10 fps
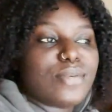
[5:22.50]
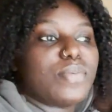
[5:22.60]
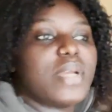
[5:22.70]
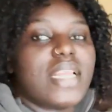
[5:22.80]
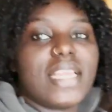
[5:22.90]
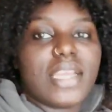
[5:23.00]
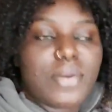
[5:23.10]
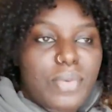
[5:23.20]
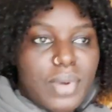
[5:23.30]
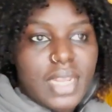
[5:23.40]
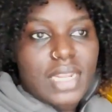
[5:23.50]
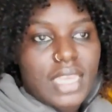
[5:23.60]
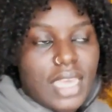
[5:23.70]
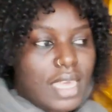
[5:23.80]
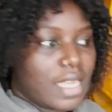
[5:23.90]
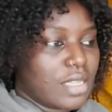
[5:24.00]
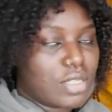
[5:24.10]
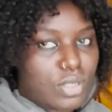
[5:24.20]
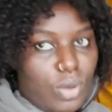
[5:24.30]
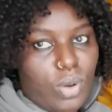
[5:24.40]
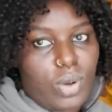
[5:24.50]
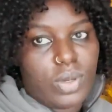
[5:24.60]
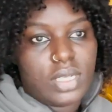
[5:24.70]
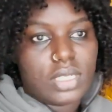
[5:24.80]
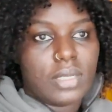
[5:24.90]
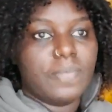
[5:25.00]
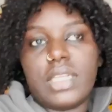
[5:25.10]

really, really so cold.